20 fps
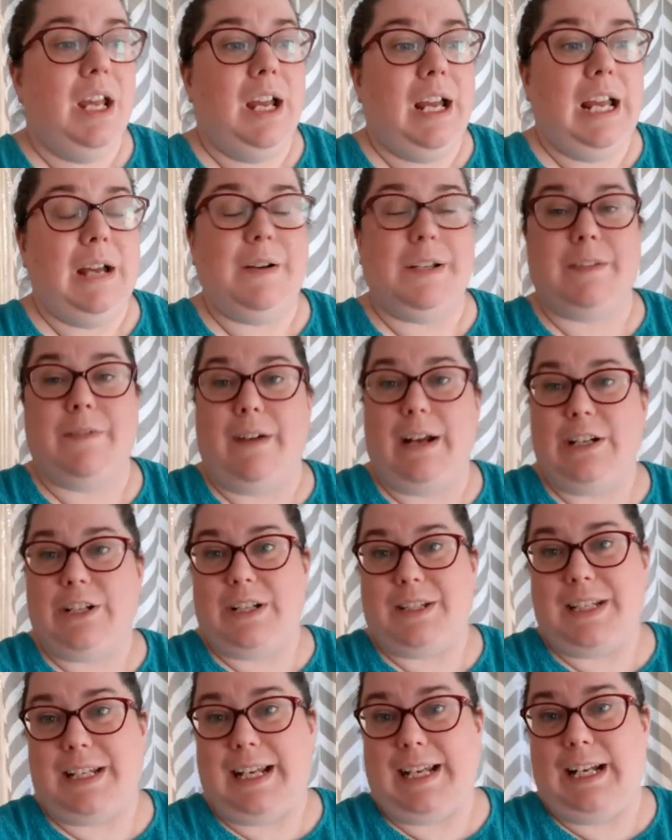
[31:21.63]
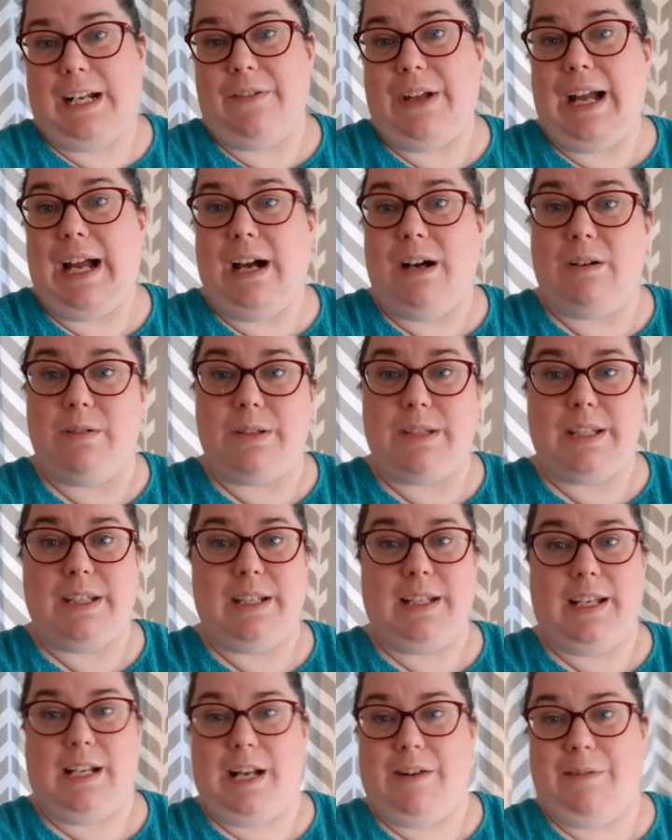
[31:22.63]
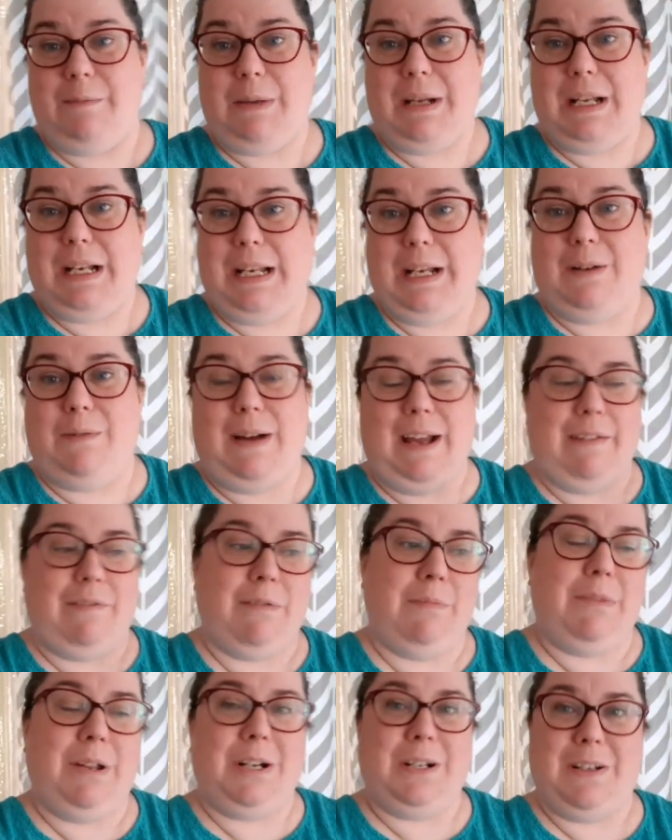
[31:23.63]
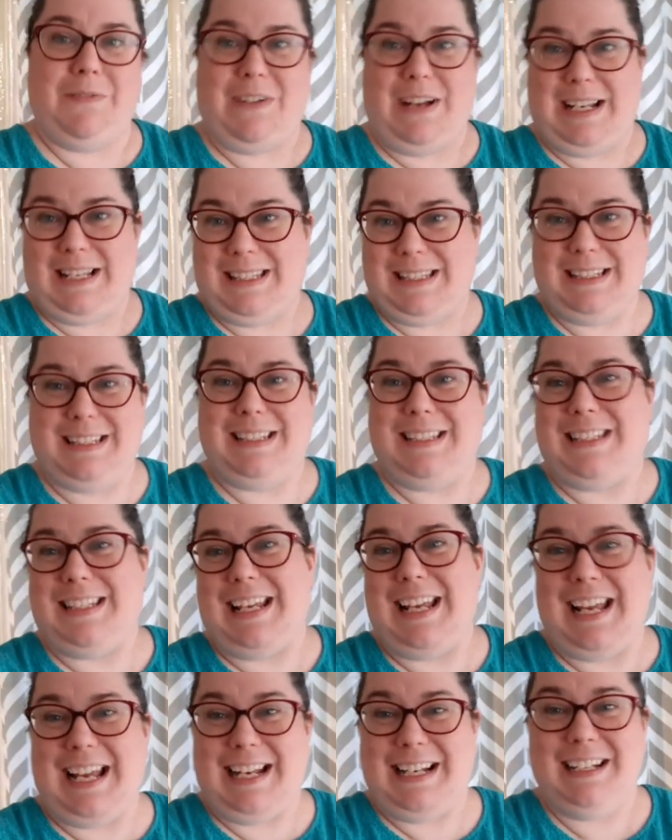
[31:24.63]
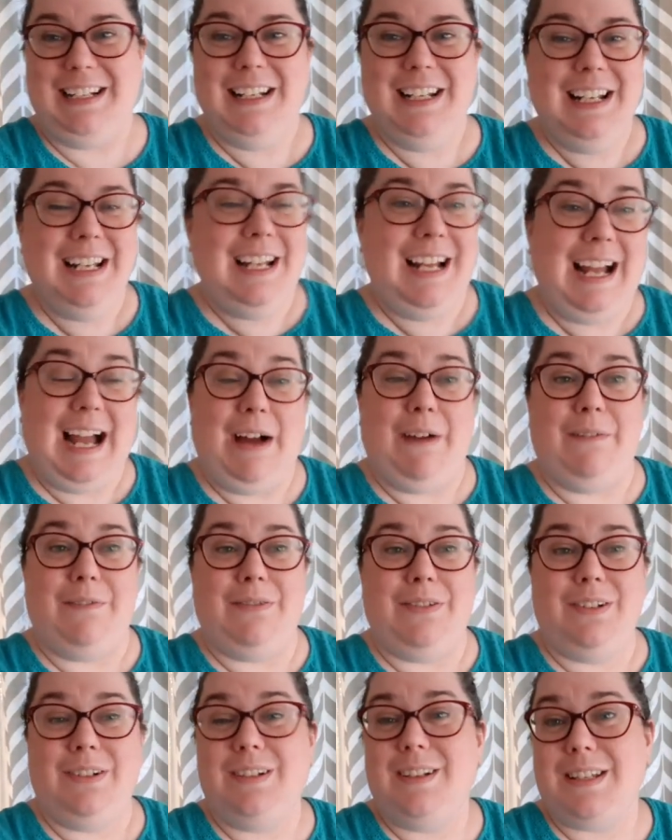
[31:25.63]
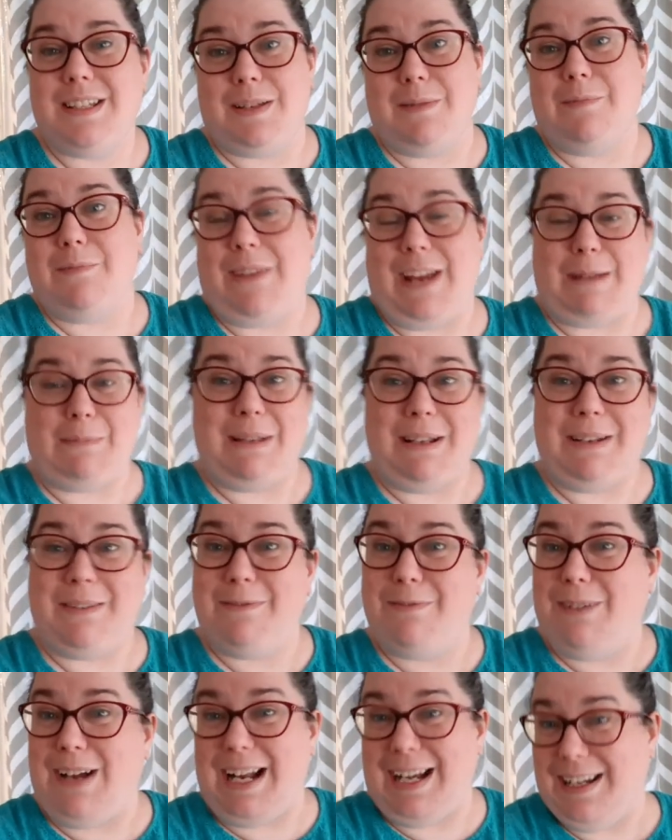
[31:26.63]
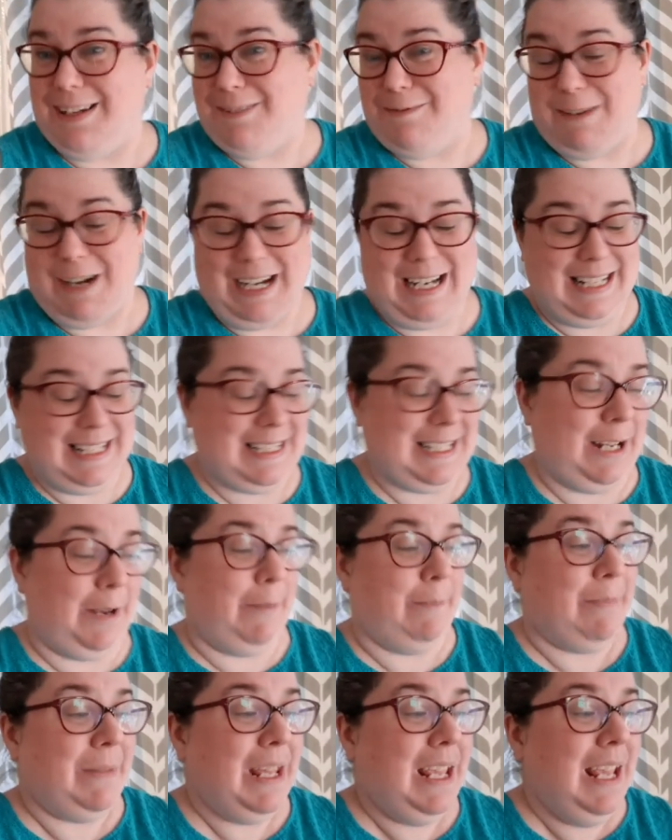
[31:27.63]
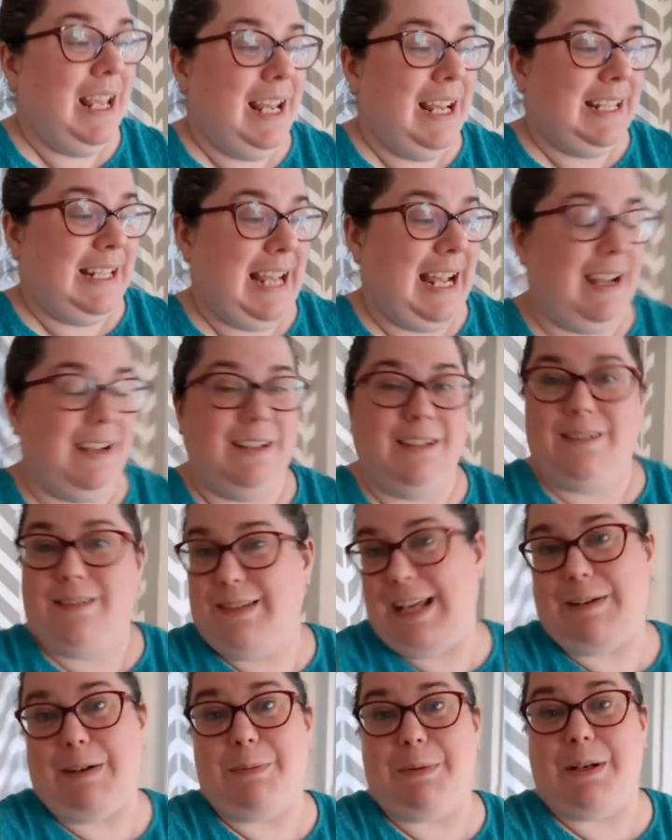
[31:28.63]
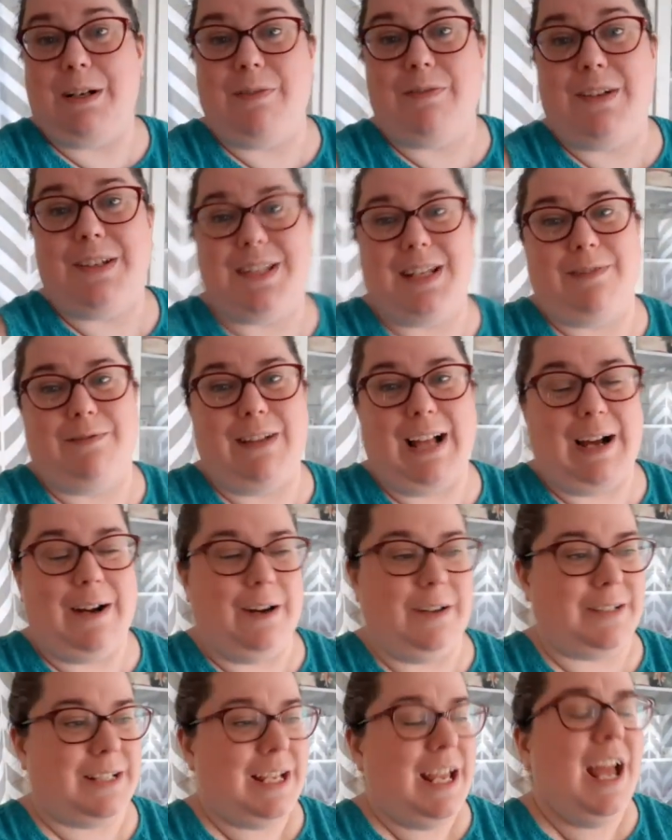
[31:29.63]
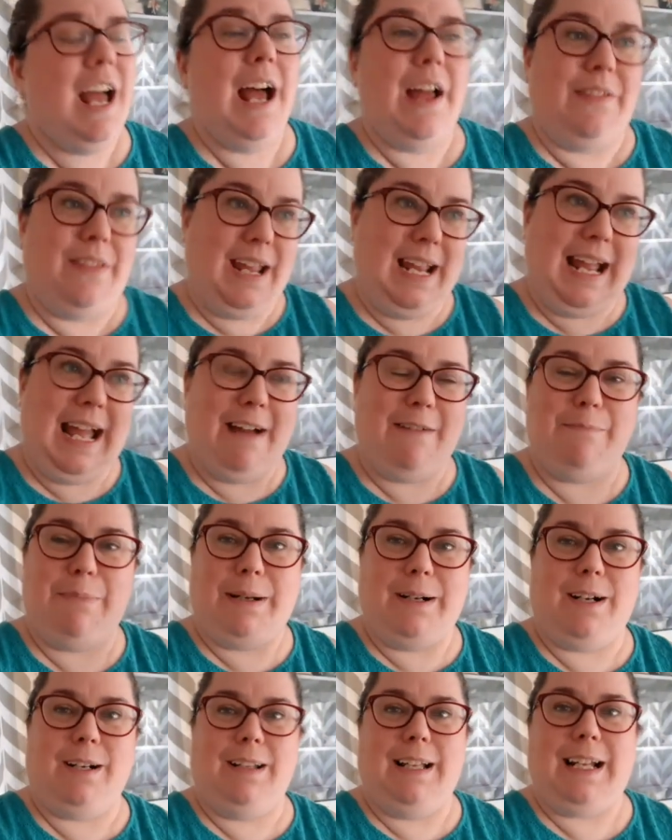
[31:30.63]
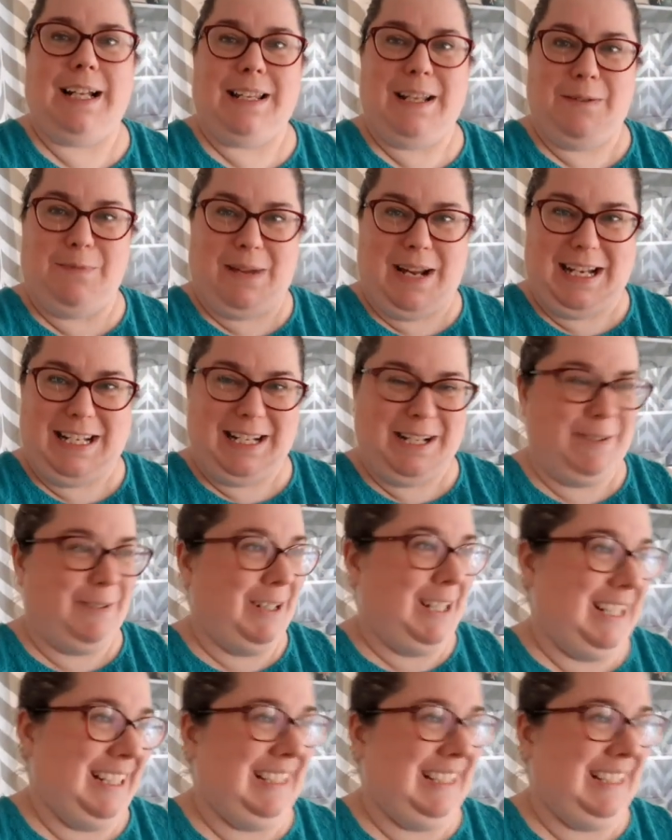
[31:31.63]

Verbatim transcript: it was fun just to get out of the house, get everybody away from their devices, and have some family fun, right? So yeah, they were beautiful sunflowers. They have better luck than we do.